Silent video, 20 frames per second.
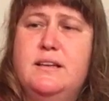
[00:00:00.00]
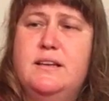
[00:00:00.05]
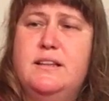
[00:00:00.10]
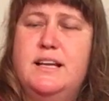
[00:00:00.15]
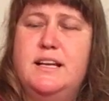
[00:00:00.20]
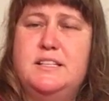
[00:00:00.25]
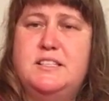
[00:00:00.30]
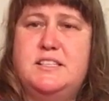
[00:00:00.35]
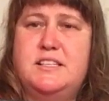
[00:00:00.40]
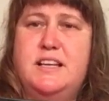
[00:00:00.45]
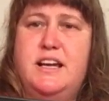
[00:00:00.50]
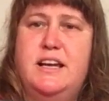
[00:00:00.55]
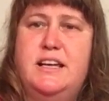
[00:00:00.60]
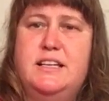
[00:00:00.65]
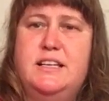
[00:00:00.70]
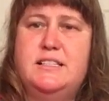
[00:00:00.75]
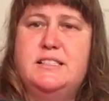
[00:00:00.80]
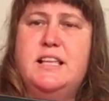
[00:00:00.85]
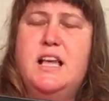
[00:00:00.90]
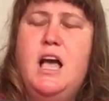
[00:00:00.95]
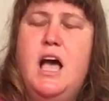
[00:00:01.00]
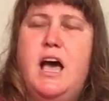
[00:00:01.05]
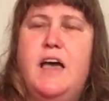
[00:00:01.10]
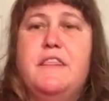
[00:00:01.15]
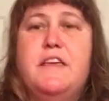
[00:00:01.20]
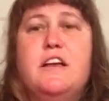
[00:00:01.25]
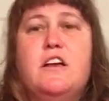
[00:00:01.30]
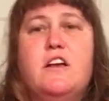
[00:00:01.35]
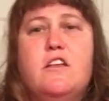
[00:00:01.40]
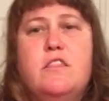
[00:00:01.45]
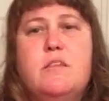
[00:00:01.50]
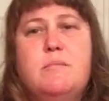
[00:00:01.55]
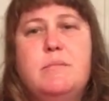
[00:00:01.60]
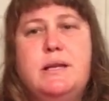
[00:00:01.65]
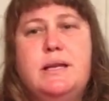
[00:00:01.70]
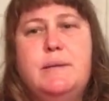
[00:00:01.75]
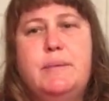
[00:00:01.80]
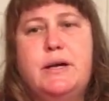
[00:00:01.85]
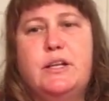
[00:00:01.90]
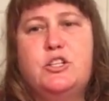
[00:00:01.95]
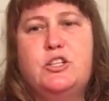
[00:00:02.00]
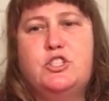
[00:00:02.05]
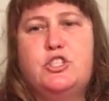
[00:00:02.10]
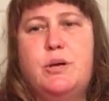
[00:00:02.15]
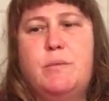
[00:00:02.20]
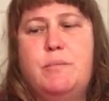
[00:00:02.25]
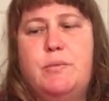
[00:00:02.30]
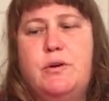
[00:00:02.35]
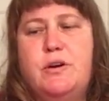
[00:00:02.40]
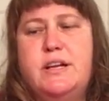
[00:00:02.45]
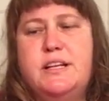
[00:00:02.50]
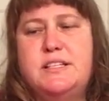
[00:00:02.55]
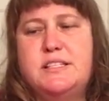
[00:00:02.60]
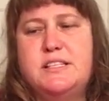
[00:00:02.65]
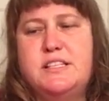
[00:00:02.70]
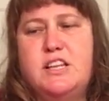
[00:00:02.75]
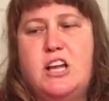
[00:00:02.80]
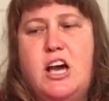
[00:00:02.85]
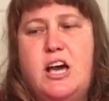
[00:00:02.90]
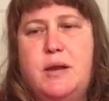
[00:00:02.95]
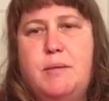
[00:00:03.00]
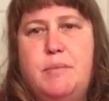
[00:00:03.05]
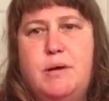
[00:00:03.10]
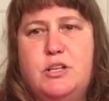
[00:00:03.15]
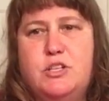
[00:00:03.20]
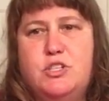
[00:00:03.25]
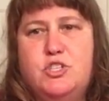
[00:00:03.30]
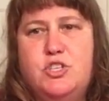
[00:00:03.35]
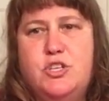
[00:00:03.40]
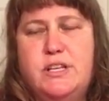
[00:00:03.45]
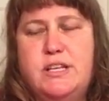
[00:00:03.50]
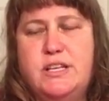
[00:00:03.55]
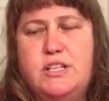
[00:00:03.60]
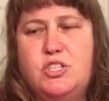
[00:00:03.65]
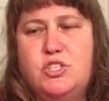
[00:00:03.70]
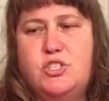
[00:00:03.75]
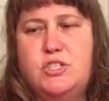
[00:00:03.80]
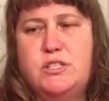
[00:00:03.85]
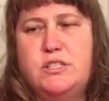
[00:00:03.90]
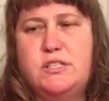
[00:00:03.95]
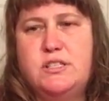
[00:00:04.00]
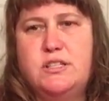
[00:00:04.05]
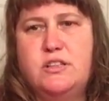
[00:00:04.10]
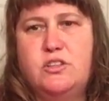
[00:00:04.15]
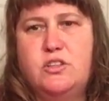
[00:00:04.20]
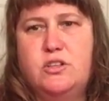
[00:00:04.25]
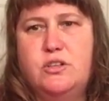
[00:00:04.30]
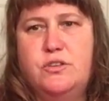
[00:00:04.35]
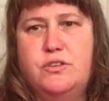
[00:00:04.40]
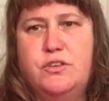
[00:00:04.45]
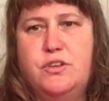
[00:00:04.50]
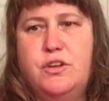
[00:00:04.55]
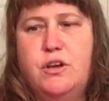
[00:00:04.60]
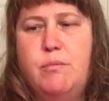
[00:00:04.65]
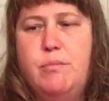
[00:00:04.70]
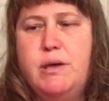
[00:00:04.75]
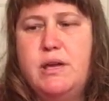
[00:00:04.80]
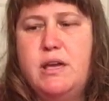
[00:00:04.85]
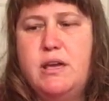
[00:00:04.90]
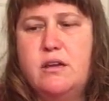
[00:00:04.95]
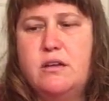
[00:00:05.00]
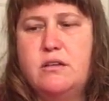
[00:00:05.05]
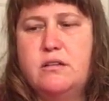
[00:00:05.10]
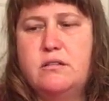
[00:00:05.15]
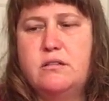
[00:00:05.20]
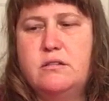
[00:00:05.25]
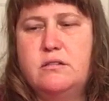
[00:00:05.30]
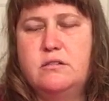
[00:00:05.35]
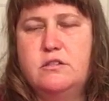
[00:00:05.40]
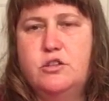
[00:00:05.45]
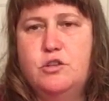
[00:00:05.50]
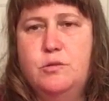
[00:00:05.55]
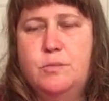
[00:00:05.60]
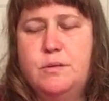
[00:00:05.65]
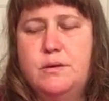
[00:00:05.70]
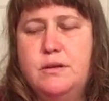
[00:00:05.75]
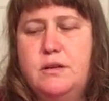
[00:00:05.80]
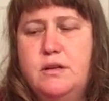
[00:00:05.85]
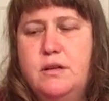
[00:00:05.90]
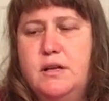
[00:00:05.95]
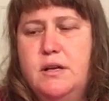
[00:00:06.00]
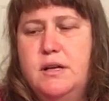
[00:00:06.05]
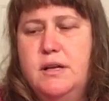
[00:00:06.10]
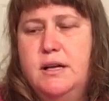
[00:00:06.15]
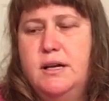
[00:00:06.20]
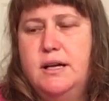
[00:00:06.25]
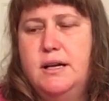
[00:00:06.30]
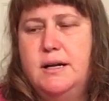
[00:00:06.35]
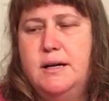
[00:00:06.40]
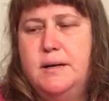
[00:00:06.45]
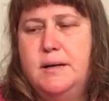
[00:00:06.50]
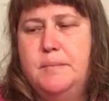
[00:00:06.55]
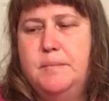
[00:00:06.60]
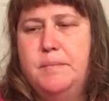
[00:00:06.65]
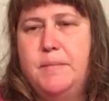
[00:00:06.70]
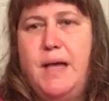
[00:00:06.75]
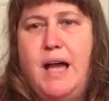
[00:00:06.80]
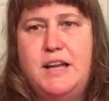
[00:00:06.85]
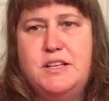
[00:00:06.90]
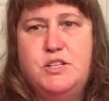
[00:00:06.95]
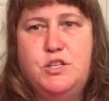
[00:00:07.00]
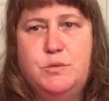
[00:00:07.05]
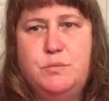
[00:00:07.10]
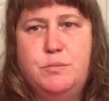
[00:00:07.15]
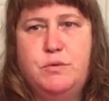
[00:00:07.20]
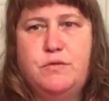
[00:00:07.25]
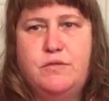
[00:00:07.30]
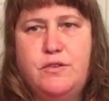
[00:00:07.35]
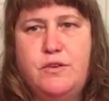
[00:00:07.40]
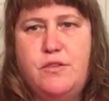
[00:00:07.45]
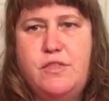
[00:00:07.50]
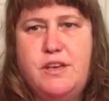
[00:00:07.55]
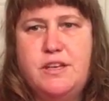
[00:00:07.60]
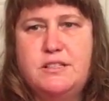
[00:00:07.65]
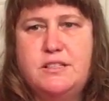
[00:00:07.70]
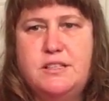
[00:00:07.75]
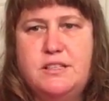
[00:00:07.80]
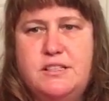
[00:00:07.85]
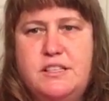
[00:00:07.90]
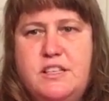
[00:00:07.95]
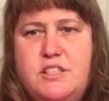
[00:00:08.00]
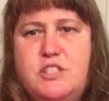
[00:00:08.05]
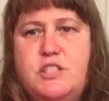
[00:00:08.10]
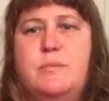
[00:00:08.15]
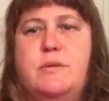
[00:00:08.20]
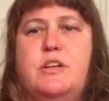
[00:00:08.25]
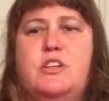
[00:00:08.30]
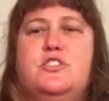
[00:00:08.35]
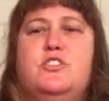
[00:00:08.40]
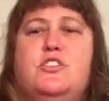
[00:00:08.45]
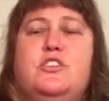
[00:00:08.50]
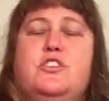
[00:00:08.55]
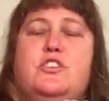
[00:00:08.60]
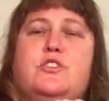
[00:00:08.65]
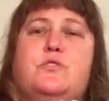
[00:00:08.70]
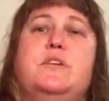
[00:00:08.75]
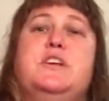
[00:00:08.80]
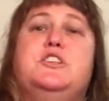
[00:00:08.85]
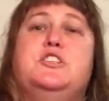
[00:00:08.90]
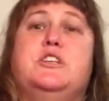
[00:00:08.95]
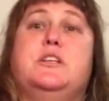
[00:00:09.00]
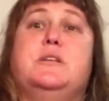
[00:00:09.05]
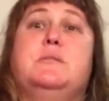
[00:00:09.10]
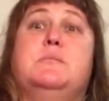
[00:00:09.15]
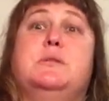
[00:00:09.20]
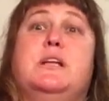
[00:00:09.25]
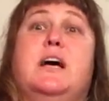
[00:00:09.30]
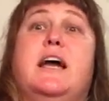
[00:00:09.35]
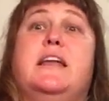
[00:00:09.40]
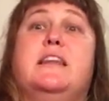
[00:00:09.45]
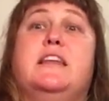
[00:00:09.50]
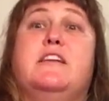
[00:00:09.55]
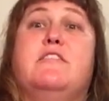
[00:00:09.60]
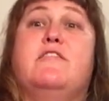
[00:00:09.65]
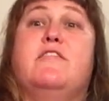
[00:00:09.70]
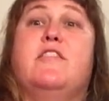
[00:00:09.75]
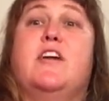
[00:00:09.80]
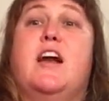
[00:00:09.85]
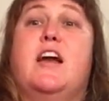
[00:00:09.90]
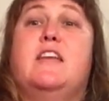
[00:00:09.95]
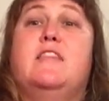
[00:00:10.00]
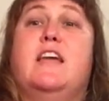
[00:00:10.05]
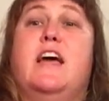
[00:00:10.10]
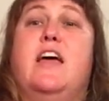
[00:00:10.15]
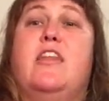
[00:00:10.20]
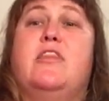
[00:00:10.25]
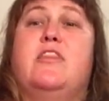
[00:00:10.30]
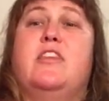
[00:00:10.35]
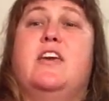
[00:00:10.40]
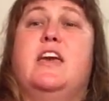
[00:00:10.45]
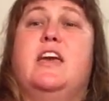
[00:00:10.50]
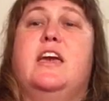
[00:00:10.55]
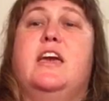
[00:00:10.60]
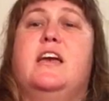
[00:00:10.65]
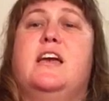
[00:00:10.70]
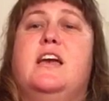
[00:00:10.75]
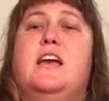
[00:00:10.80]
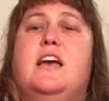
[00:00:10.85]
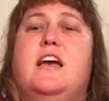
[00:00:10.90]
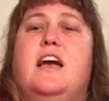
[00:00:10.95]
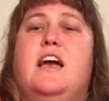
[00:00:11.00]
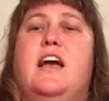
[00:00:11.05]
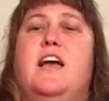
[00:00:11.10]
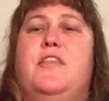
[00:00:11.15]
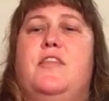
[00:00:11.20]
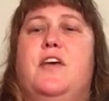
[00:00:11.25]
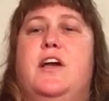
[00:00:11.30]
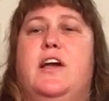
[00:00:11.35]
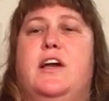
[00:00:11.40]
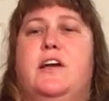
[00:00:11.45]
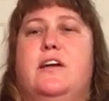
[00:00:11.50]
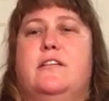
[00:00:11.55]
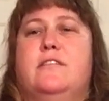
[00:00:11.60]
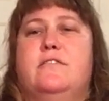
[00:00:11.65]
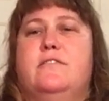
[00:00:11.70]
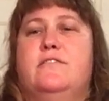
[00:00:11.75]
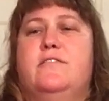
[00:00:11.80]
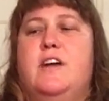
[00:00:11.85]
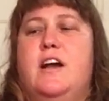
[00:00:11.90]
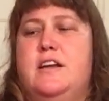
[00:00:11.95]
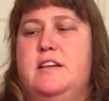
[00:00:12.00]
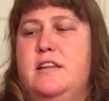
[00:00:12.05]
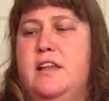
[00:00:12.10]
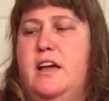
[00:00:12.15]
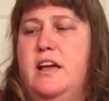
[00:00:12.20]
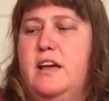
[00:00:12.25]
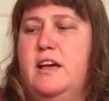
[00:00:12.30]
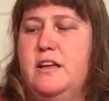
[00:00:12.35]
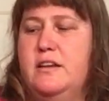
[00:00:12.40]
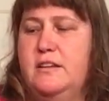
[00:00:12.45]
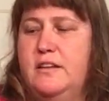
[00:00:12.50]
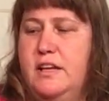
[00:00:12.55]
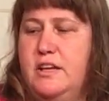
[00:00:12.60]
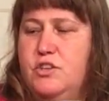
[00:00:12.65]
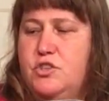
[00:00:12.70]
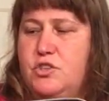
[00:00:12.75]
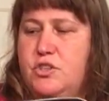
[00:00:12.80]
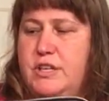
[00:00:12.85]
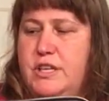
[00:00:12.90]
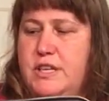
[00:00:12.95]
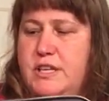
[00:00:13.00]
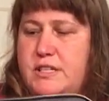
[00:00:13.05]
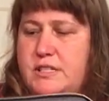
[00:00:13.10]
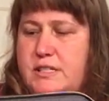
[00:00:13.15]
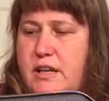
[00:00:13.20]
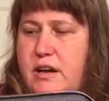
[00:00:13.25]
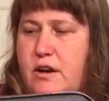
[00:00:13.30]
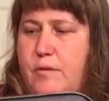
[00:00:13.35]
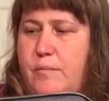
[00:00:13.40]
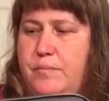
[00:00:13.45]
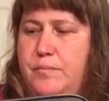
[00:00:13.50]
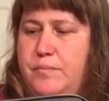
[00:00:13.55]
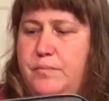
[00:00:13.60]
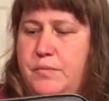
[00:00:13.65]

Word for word: That's nice think on the mini puddle jumper, it's not a bungee, it's just a little nubby loop. Um, I do prefer this. It's easier because you can just reach in blindly, find that thing, and then find the end and get your keys out.